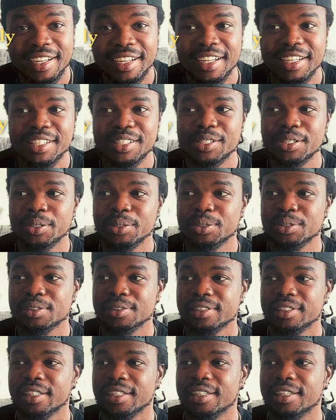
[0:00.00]
So
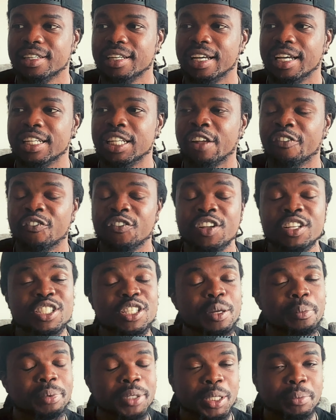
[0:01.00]
it defeats
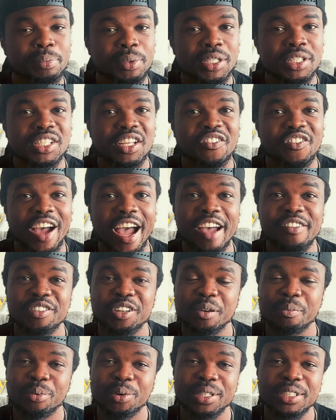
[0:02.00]
the purpose of having
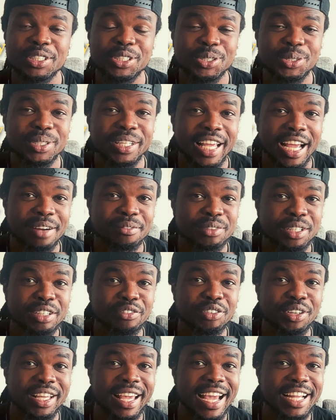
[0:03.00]
a point and shoot camera if
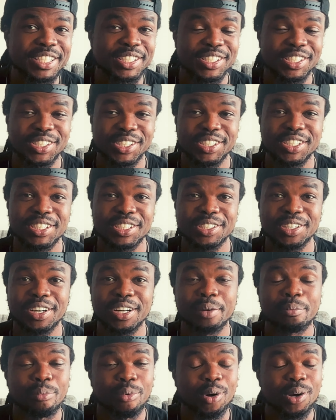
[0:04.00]
you can't just turn it
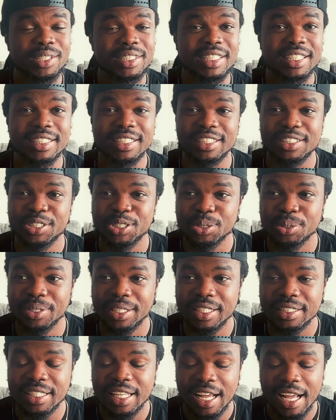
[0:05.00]
on, point it and shoot
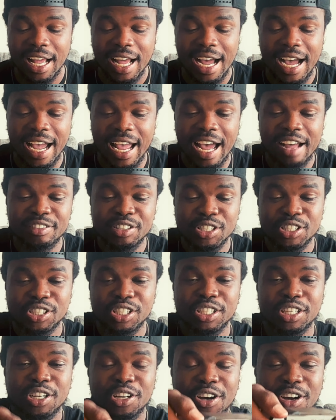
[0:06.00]
it. I have to
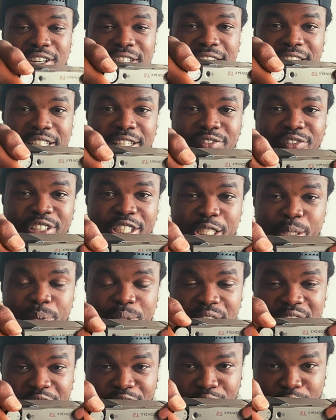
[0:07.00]
turn it on in a very
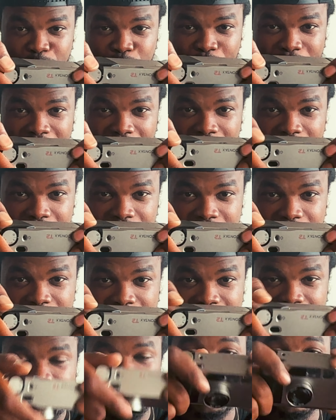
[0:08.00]
specific way.
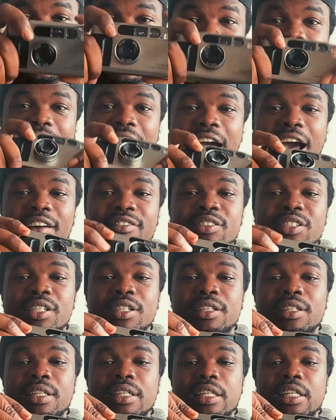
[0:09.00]
I have
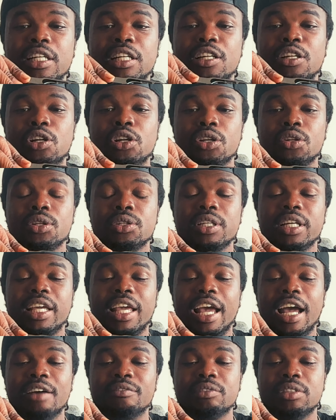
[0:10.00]
to look through the
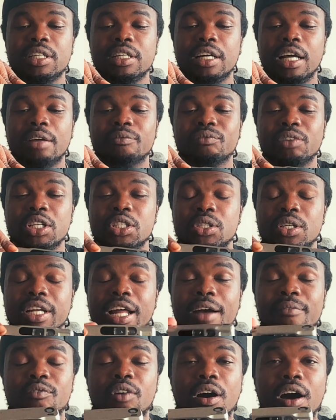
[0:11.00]
camera and make sure
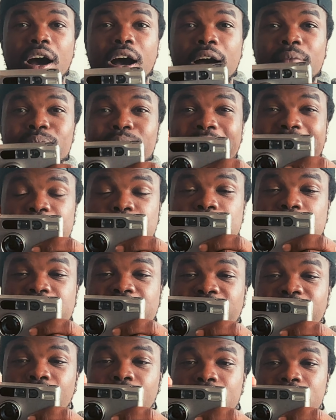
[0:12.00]
that I'm manually
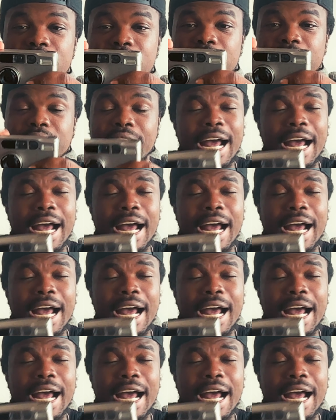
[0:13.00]
focusing.